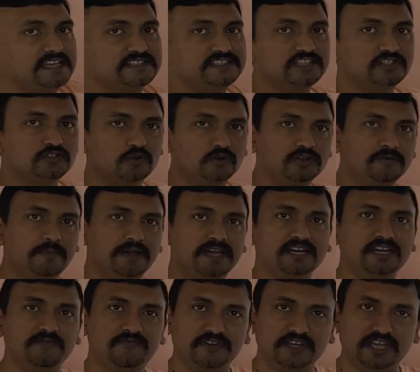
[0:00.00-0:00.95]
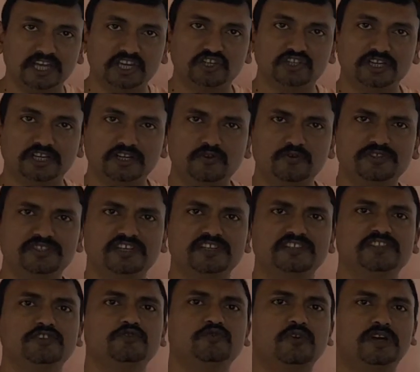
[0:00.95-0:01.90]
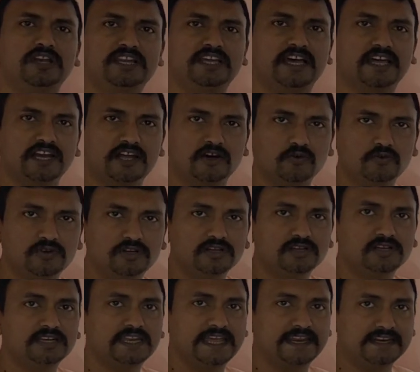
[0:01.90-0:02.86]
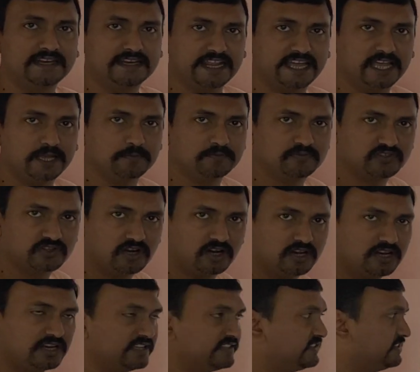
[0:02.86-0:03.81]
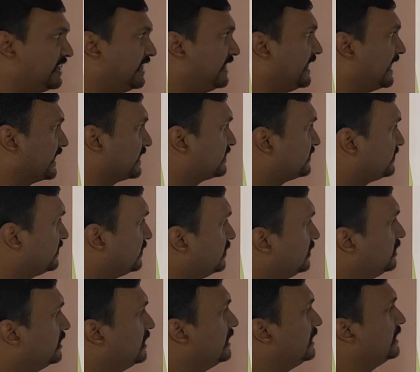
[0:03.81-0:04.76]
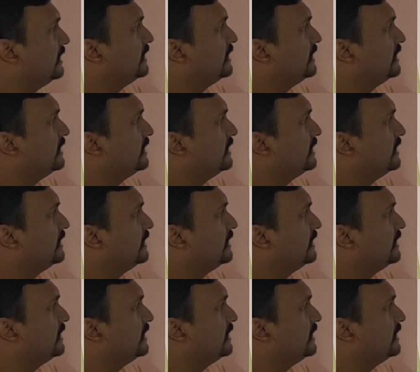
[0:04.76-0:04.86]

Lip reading: has its own magnification, which is usually around 10 times, called as 10x.